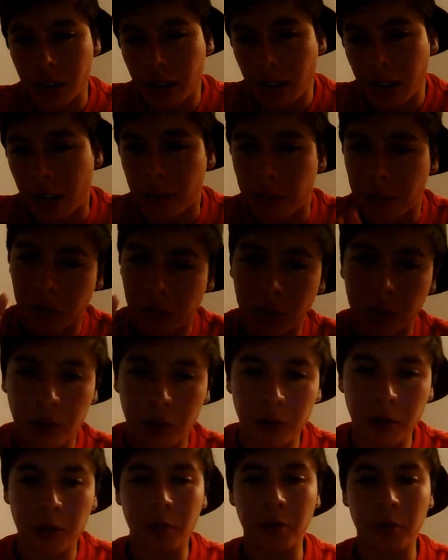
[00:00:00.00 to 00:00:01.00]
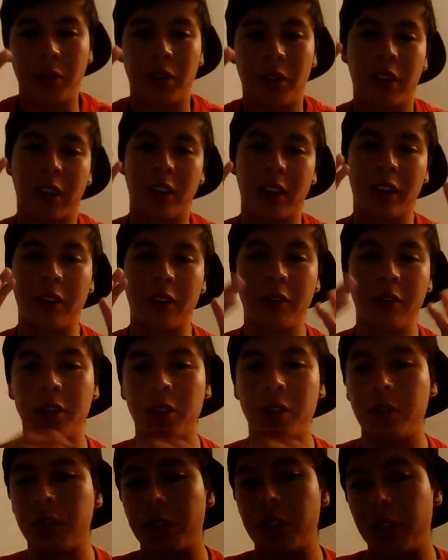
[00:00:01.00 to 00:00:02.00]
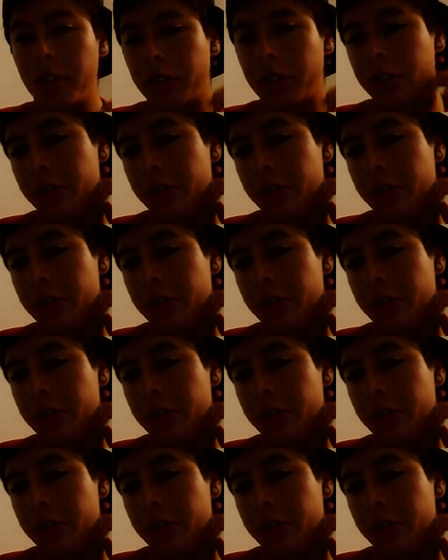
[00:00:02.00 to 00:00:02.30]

that group that I've told so